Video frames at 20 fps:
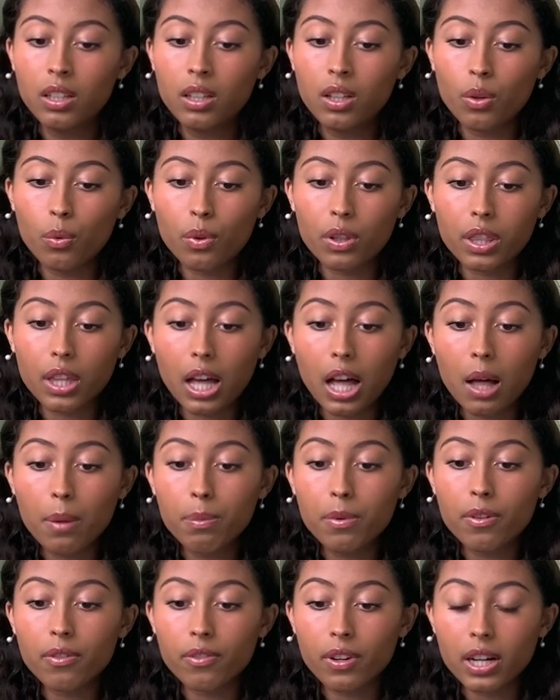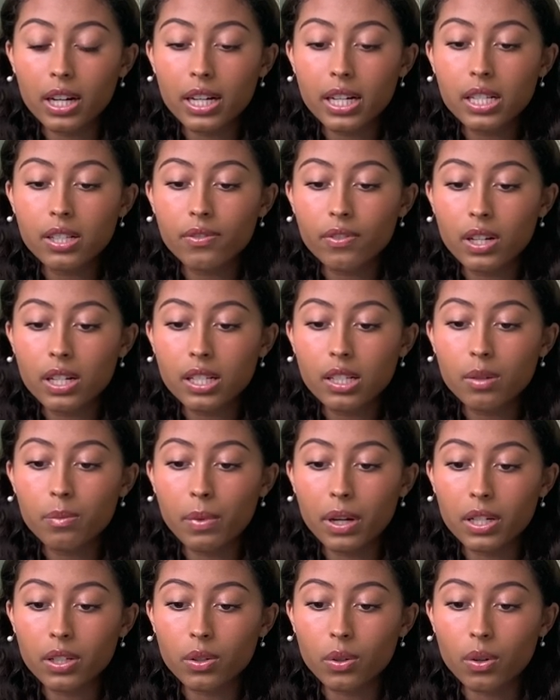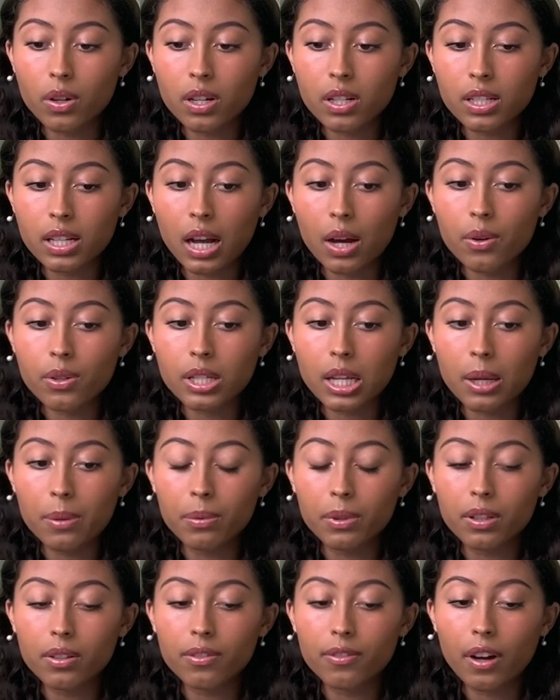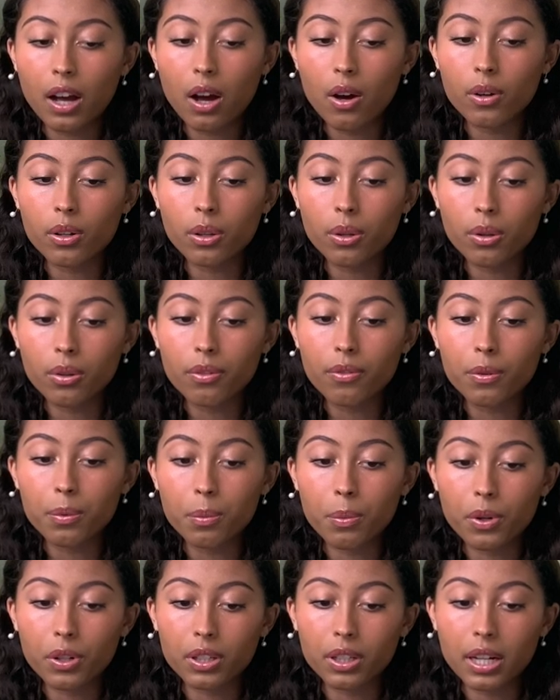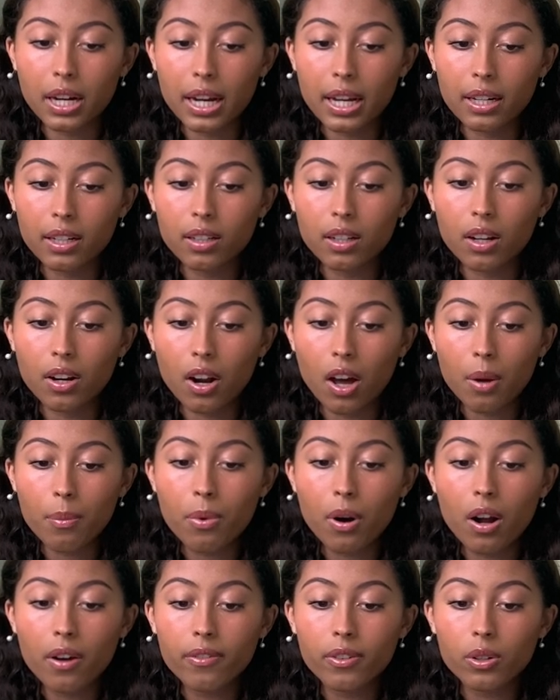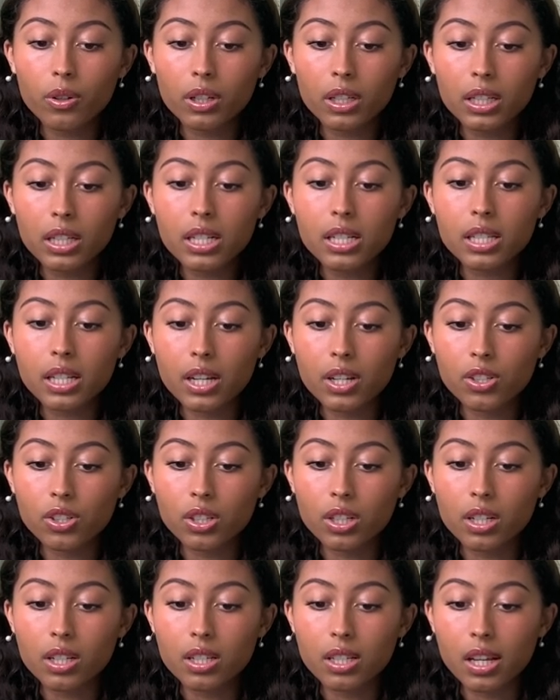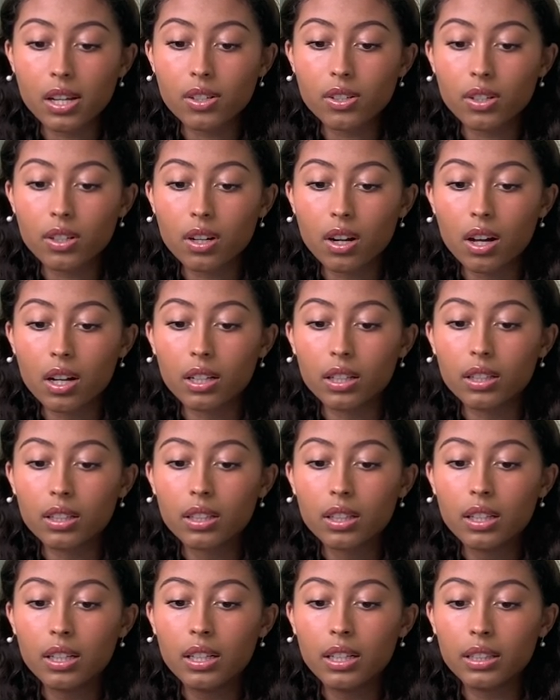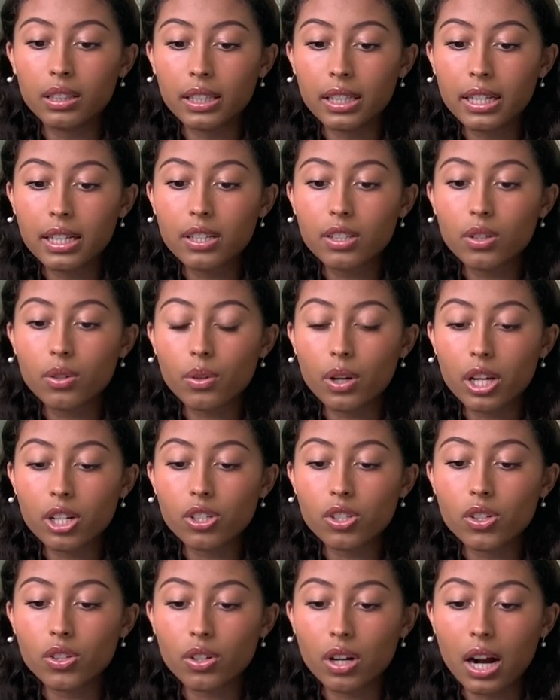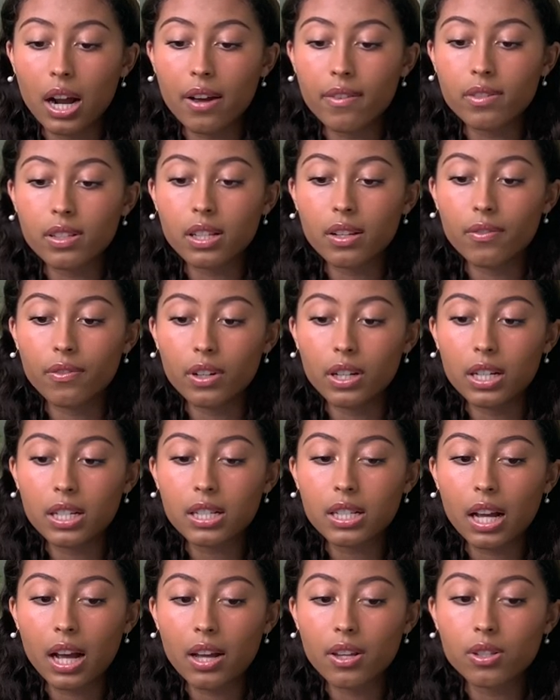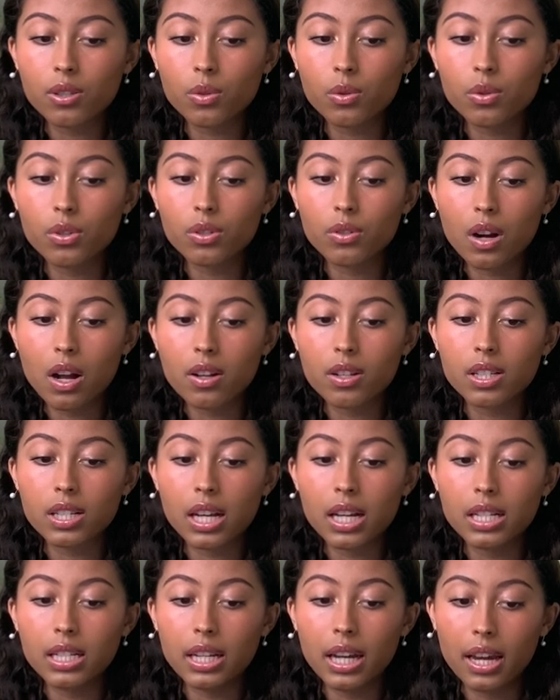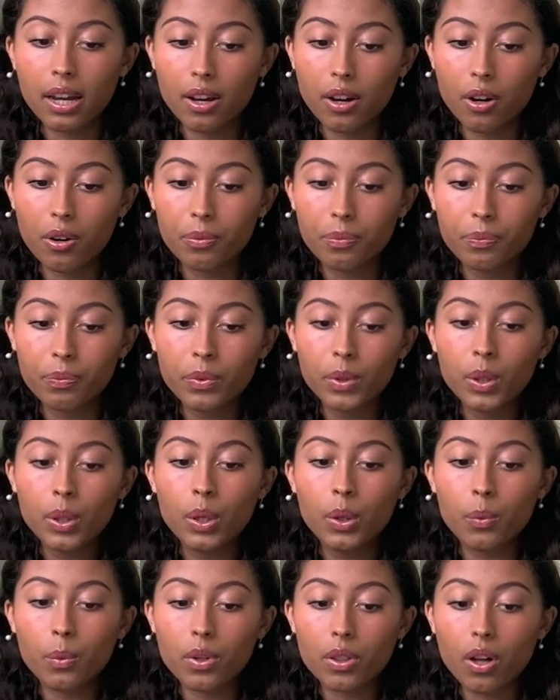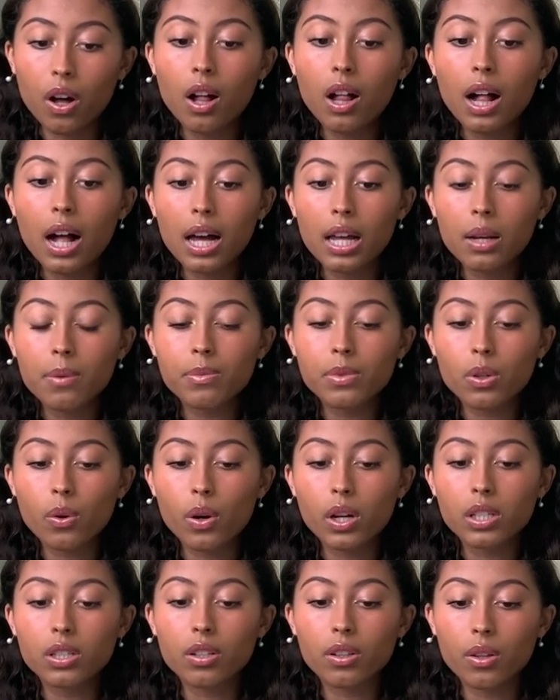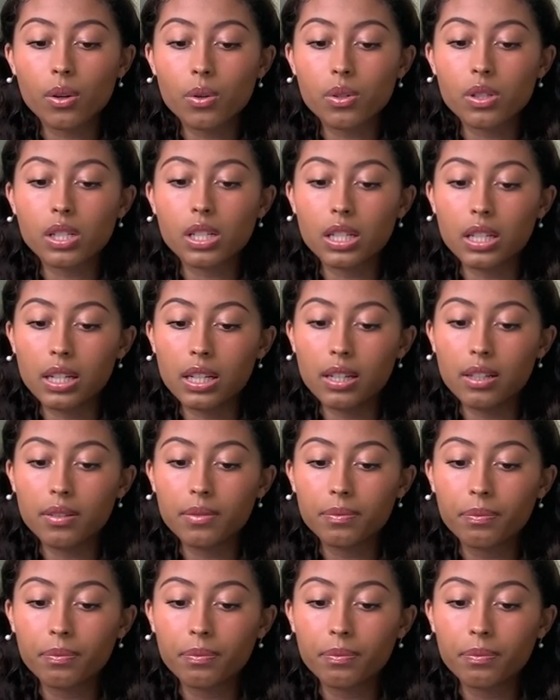With the help of various friends and mentors, I was able to found Youth for Border Aid, a nonprofit organization centered on leading donation drives at various high schools around San Diego, with all items going to those in need.